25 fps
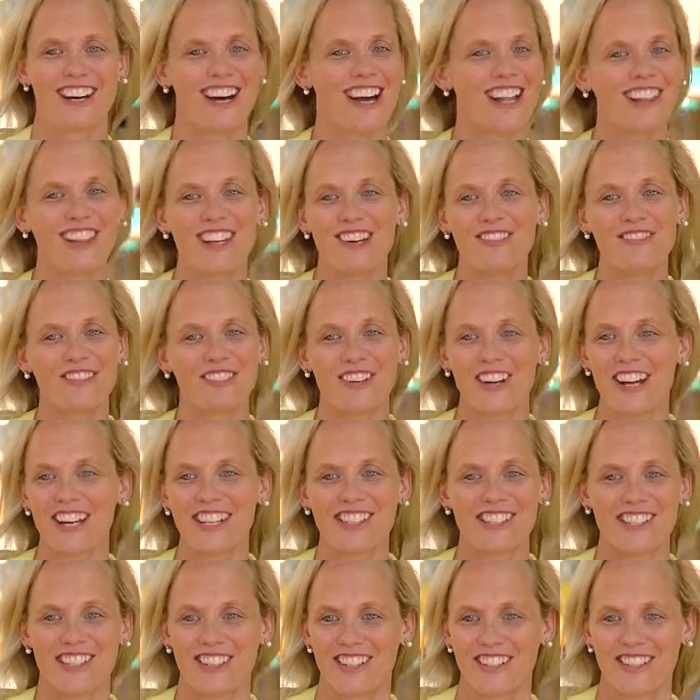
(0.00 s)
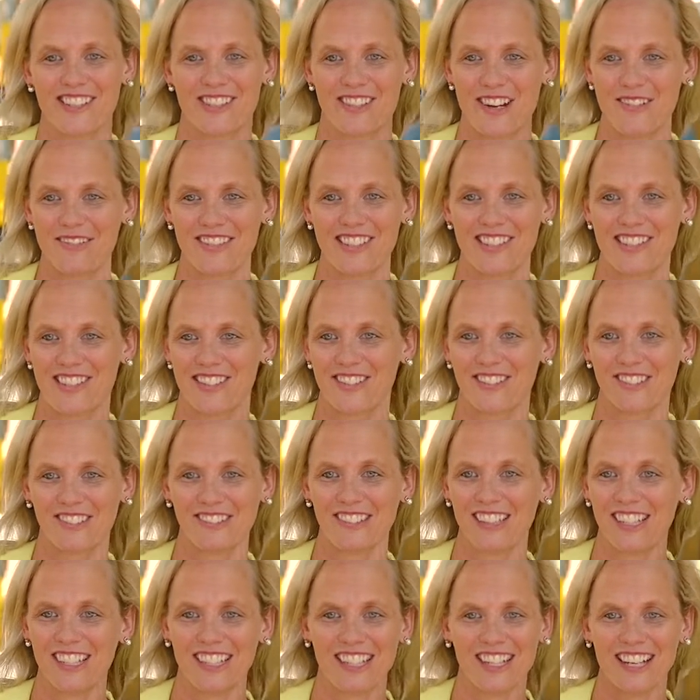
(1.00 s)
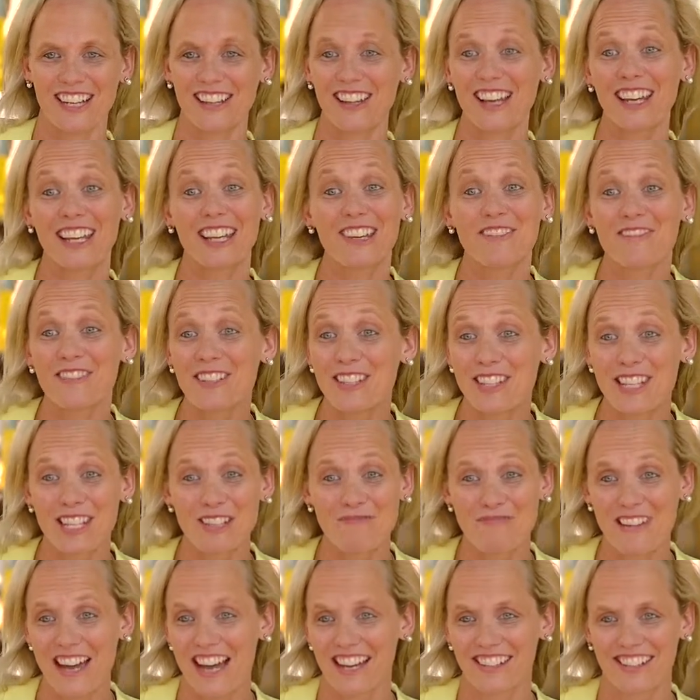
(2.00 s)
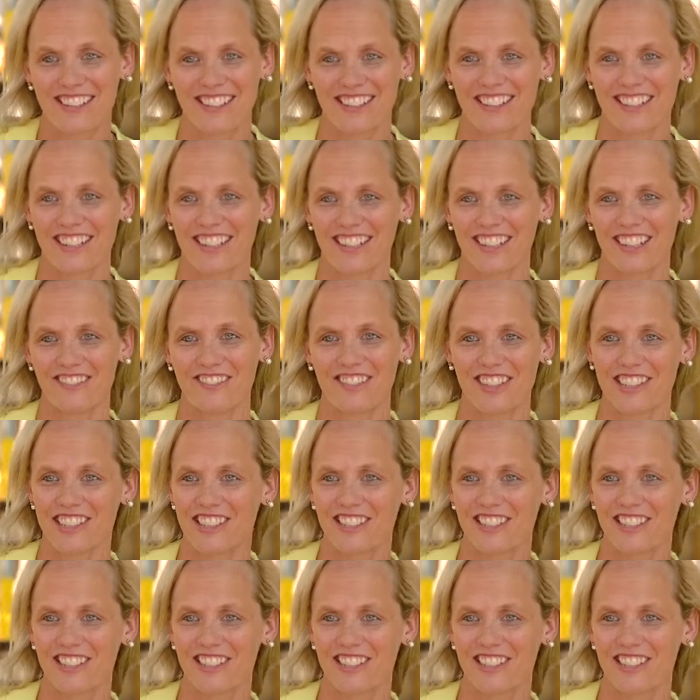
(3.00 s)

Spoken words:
I love Christchurch Grammar School. I like everything about it. I love the